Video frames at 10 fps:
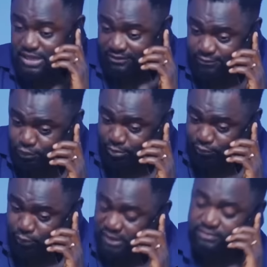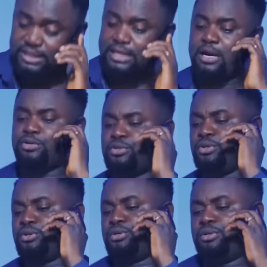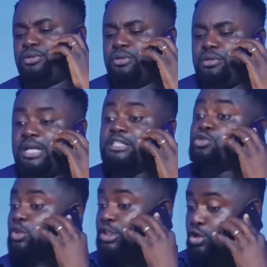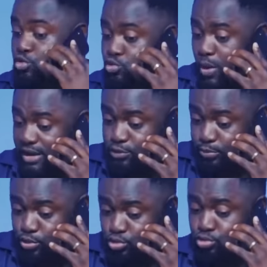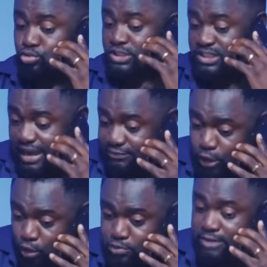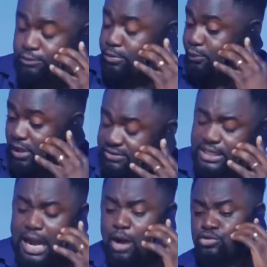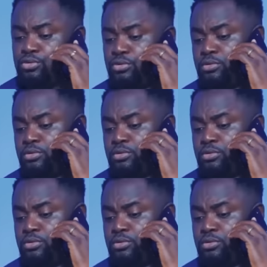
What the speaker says: that food before leaving the house. That is what a good wife's supposed to do. Serve the husband food before leaving the house.